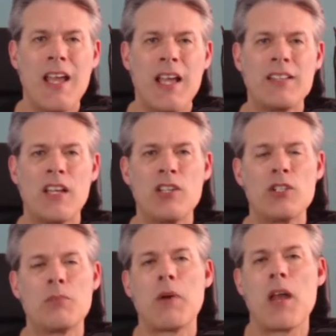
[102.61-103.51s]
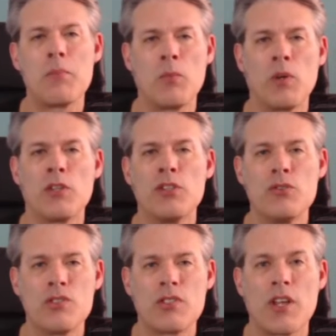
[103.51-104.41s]
And down here at the bottom, we'd
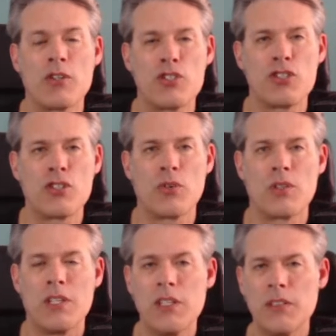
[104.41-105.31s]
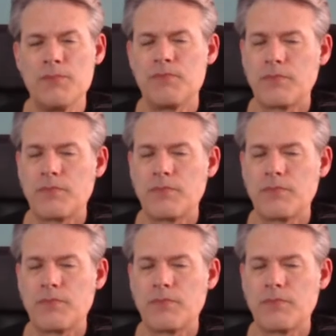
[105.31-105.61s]
use this energy stone here.